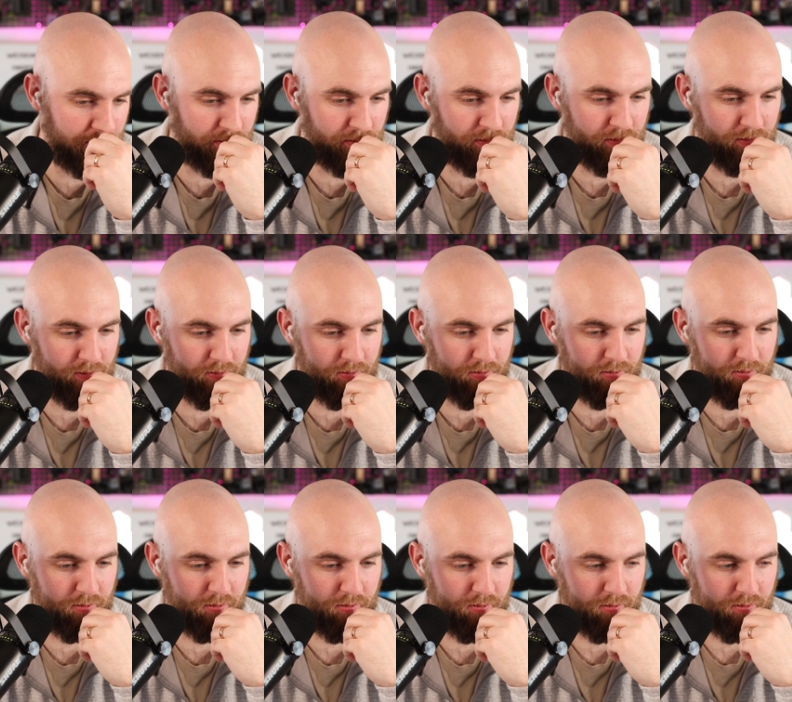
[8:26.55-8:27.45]
what do you
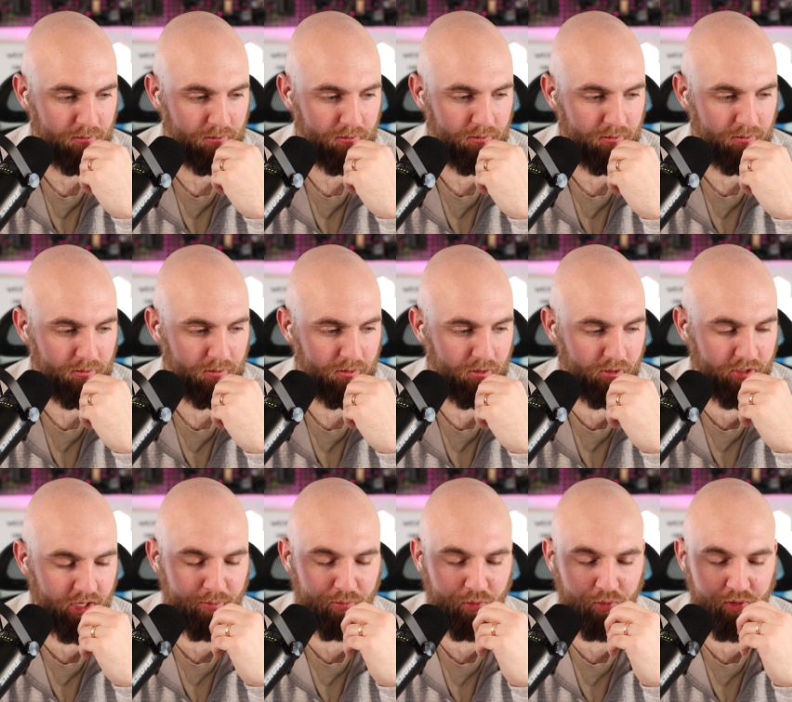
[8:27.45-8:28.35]
have something to say? Yeah,
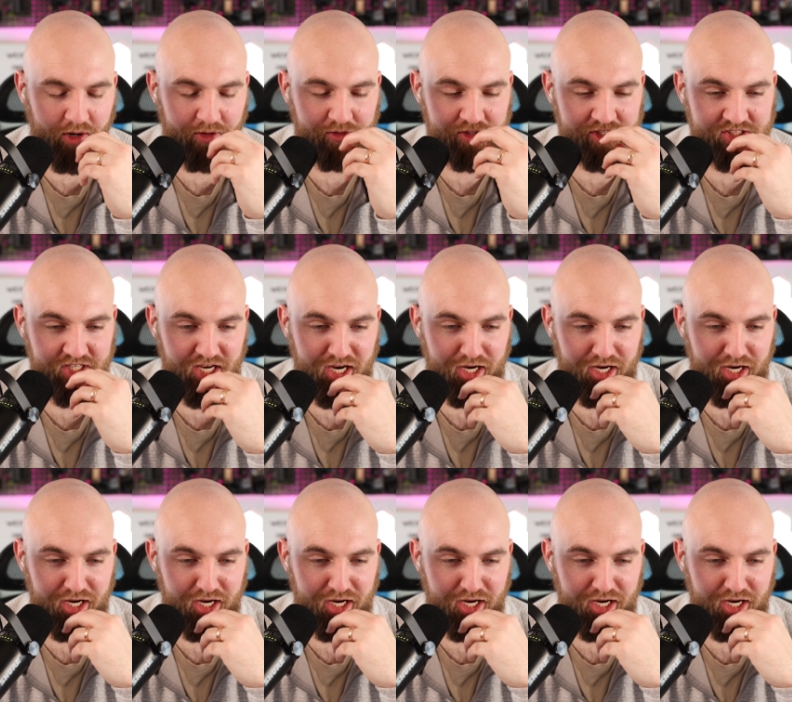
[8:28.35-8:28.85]
but what I was saying in?